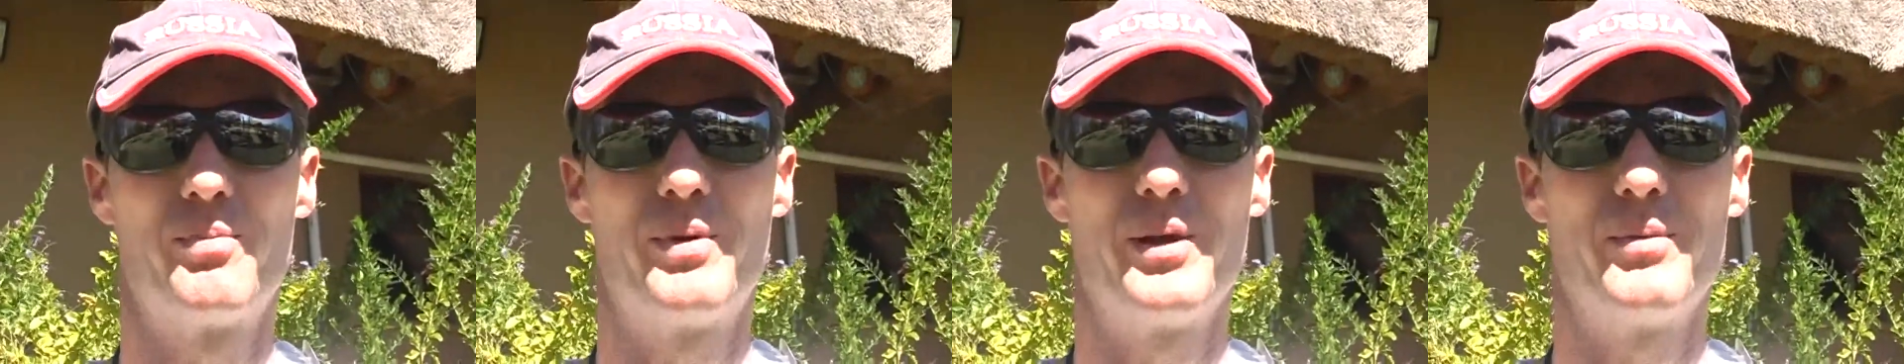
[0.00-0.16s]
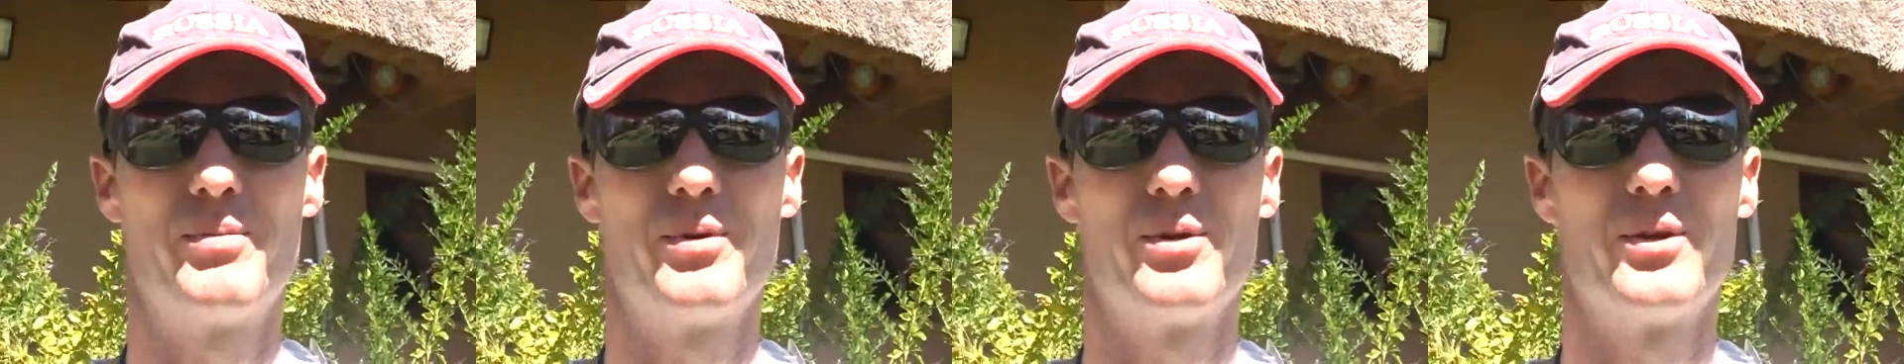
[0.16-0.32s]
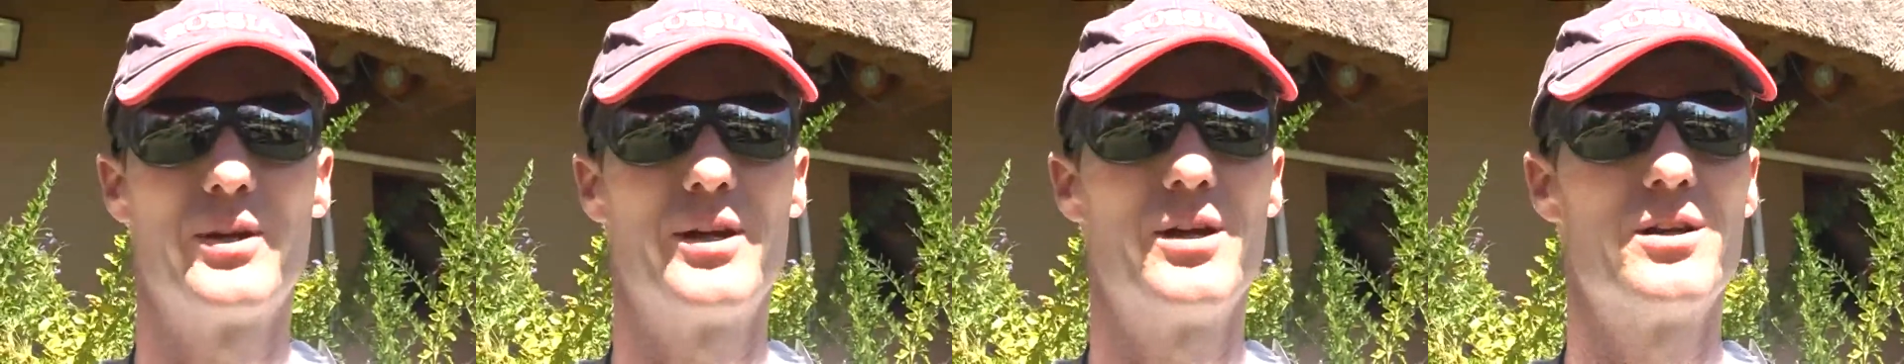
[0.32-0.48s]

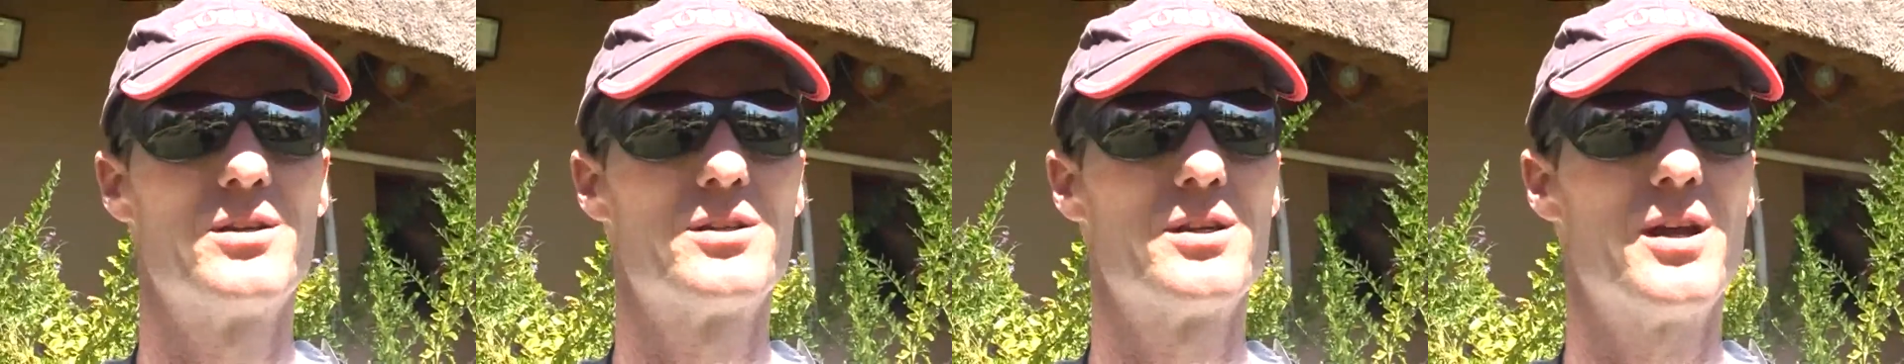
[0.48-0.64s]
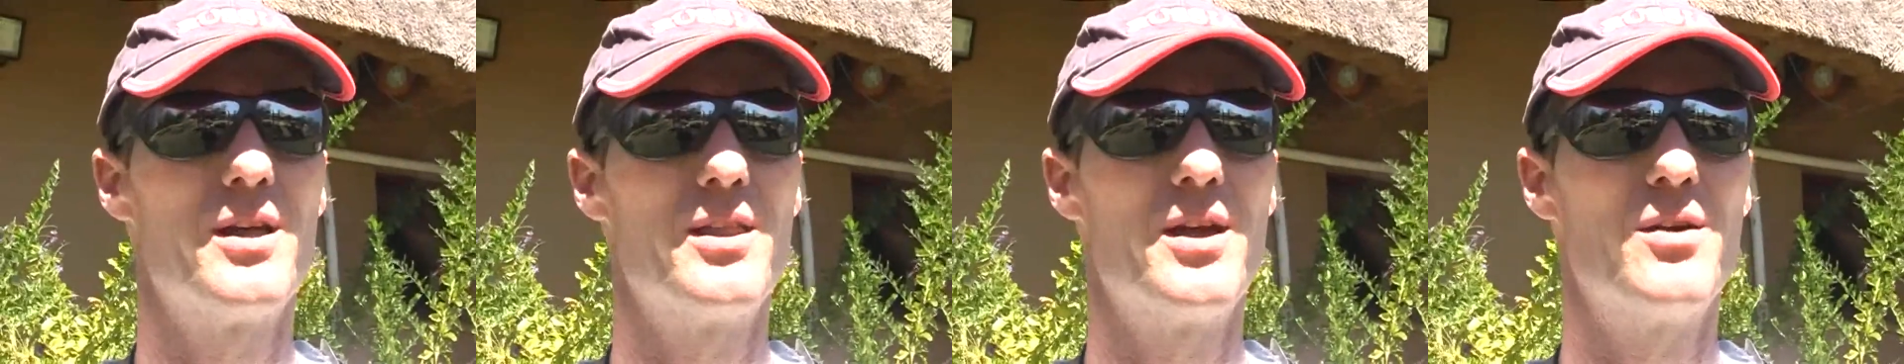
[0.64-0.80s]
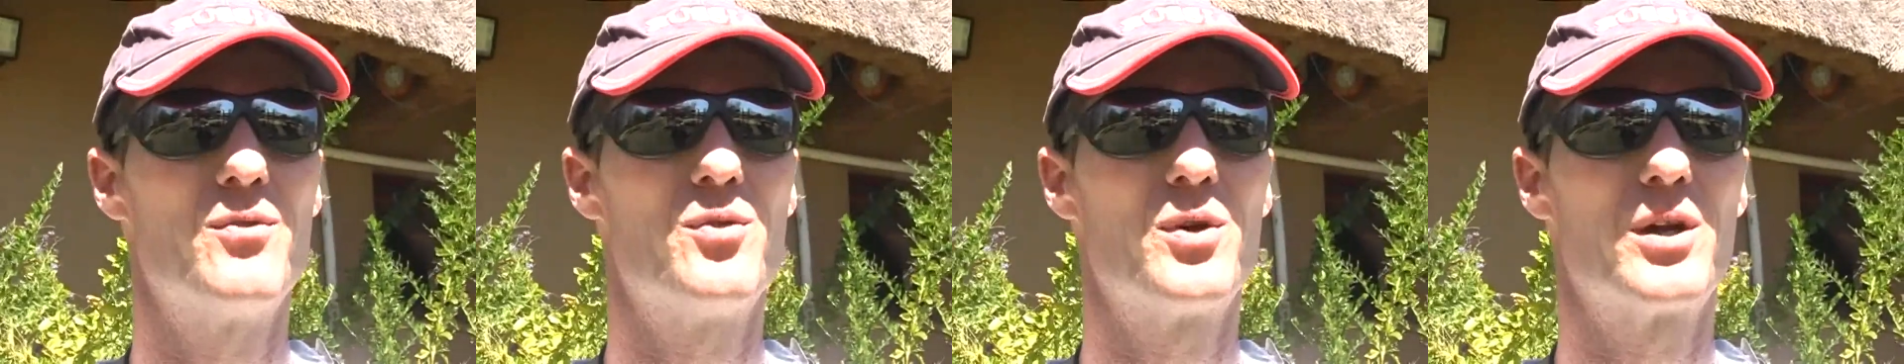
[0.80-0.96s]
people here in
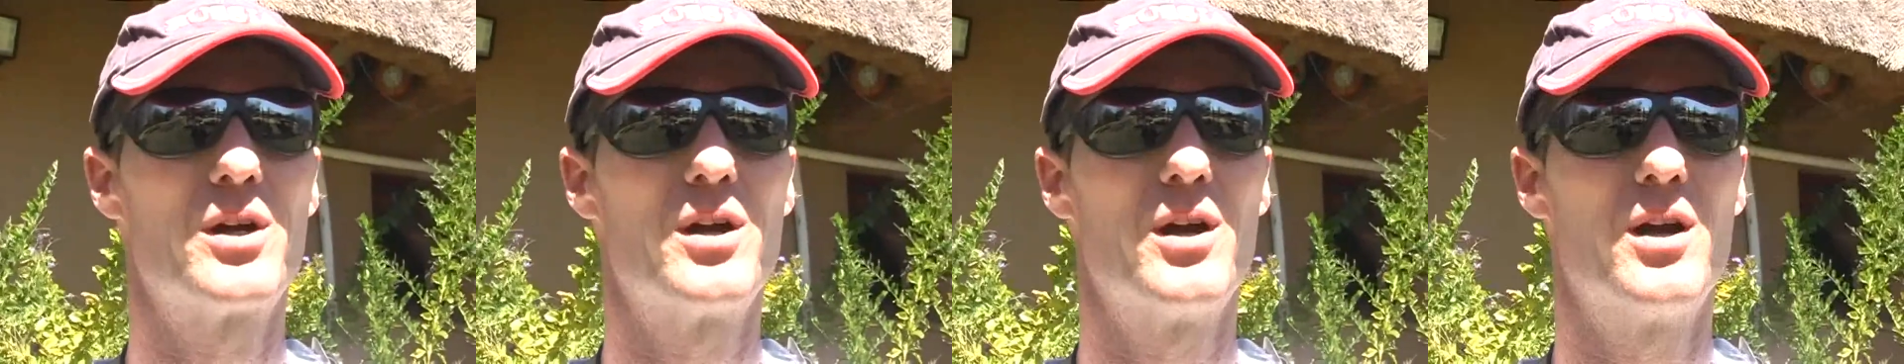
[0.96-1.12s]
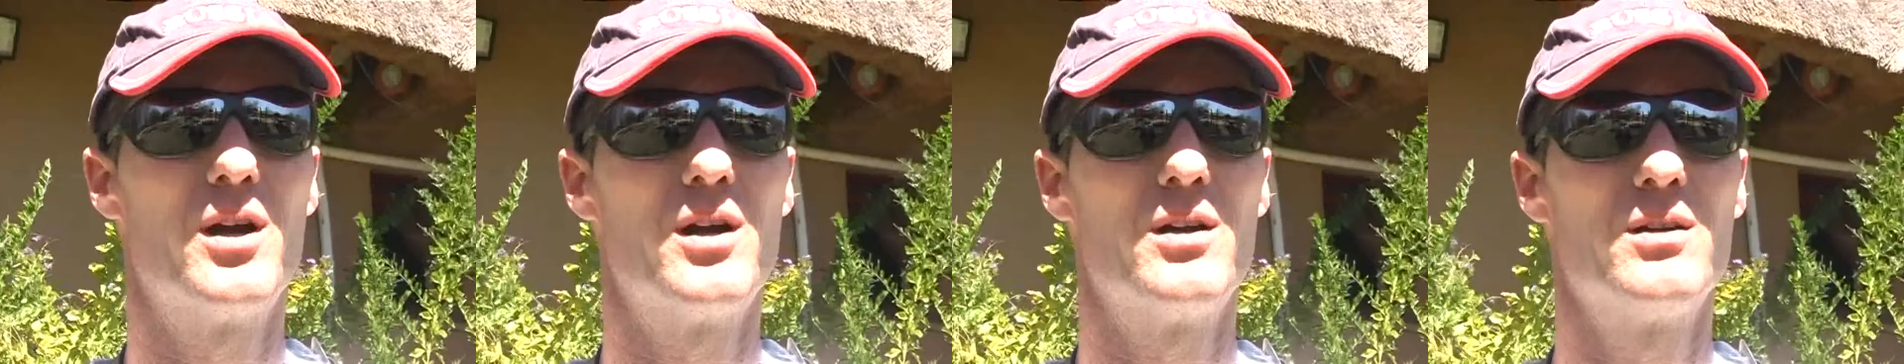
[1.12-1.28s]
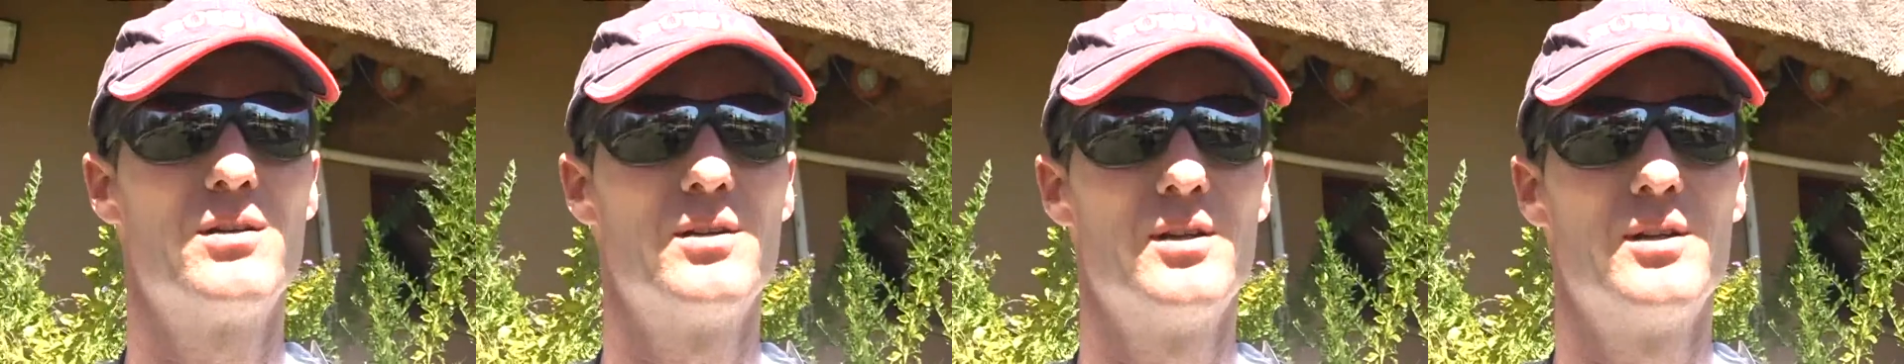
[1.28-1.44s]
South
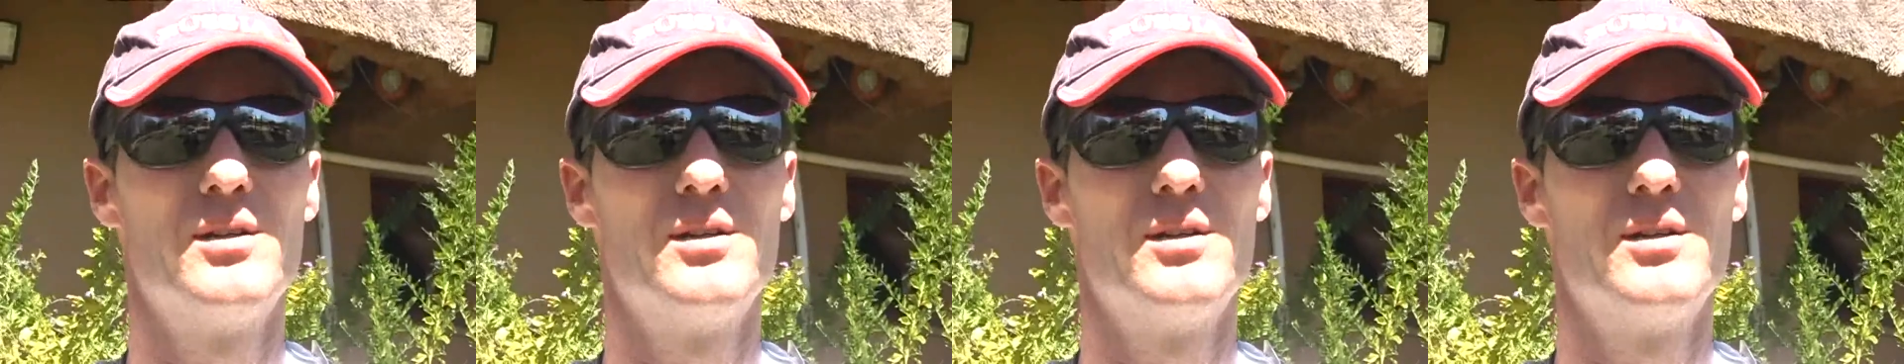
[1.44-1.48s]
Africa,